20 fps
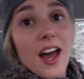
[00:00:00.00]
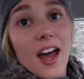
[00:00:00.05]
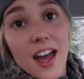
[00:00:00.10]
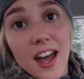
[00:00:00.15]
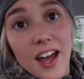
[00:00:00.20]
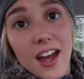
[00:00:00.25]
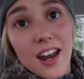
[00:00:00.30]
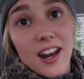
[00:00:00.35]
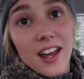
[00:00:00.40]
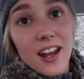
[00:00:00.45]

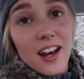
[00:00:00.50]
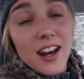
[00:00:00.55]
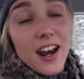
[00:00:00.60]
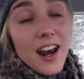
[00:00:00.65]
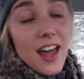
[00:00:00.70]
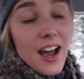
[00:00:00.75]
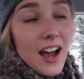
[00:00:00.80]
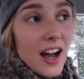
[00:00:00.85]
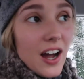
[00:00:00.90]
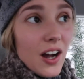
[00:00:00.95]
And
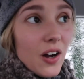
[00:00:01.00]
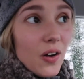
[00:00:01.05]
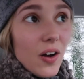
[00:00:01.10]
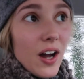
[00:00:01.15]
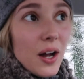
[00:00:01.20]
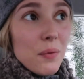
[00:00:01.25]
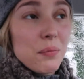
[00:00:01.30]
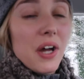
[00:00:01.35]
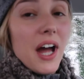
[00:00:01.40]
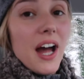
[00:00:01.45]

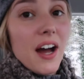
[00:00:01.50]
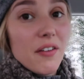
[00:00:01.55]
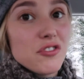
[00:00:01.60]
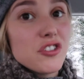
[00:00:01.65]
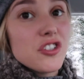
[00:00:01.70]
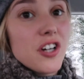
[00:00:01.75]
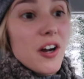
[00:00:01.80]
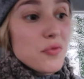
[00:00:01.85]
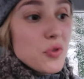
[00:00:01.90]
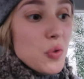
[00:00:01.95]
now I'm gonna have
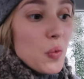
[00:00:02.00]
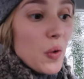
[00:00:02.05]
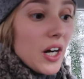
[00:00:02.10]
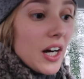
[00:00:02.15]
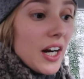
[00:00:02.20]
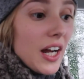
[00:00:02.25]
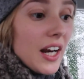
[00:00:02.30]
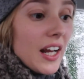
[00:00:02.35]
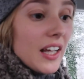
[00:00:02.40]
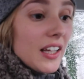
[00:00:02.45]
to drive to
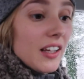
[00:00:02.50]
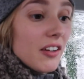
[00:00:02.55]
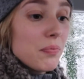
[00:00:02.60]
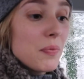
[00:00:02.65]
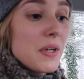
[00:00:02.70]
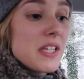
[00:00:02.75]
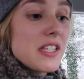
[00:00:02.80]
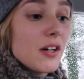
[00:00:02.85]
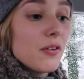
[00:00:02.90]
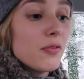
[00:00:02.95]
work. And I
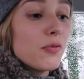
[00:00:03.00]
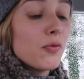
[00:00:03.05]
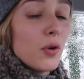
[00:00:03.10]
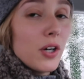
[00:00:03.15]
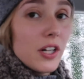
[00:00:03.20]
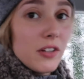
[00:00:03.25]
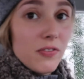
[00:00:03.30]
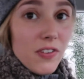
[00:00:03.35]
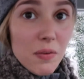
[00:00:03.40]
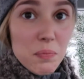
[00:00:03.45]
left myself
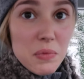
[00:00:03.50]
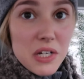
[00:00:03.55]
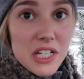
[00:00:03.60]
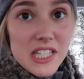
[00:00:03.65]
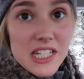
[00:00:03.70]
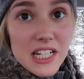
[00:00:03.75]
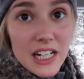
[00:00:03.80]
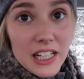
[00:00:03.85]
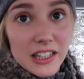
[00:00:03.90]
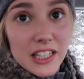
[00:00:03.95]
forty-five
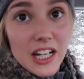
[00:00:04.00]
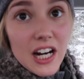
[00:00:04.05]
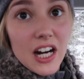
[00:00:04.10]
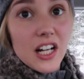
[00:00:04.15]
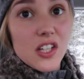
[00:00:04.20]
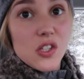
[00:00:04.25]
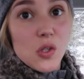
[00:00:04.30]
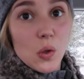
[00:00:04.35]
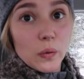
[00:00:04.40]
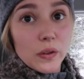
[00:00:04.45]
minutes to get there.
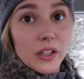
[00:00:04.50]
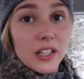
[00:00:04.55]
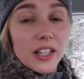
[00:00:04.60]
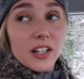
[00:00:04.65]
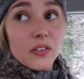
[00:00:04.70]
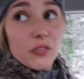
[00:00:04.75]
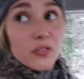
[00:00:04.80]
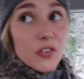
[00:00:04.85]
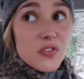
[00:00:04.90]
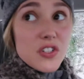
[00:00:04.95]
It's only
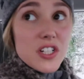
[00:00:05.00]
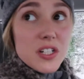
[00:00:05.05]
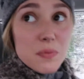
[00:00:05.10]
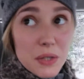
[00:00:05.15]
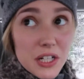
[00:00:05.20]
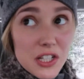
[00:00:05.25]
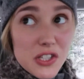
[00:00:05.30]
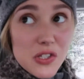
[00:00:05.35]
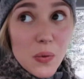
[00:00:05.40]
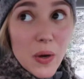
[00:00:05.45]
like fifteen
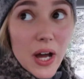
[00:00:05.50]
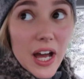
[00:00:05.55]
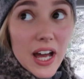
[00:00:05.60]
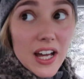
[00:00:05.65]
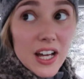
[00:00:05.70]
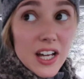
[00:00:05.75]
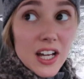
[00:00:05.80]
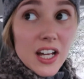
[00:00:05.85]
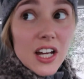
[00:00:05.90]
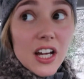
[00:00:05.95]
minutes
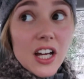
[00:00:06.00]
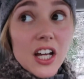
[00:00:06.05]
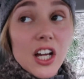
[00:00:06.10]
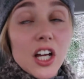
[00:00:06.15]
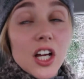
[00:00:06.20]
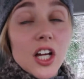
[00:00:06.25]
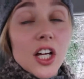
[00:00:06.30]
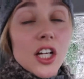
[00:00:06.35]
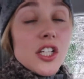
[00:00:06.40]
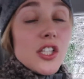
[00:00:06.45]
away.
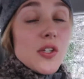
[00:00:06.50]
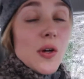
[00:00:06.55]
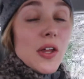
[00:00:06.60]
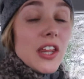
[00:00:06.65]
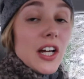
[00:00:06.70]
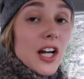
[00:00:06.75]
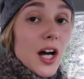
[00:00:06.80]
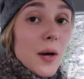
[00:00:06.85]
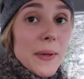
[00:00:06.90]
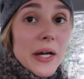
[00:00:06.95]
So I
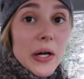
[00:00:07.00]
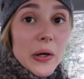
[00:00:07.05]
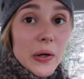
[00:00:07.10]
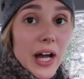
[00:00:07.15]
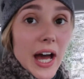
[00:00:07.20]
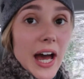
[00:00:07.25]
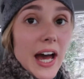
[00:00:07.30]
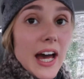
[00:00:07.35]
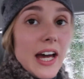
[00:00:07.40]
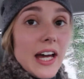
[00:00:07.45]
think I'll be
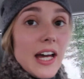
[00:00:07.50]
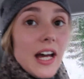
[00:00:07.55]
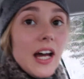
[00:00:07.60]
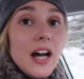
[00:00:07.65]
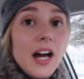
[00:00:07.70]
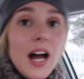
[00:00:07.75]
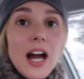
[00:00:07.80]
okay.